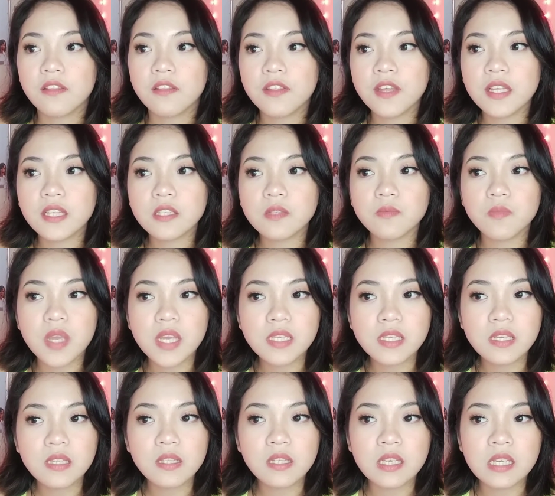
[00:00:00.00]
That
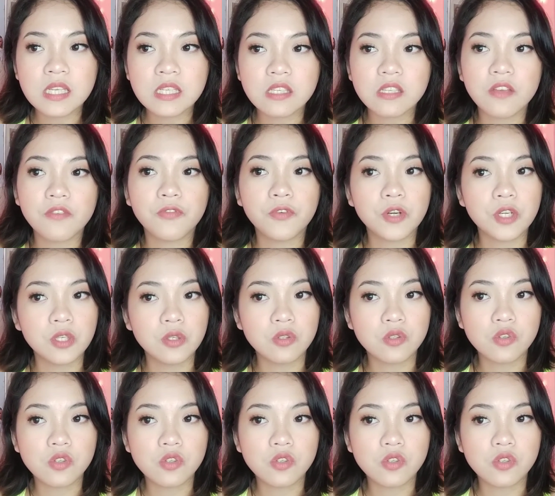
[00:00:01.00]
makes it easy for you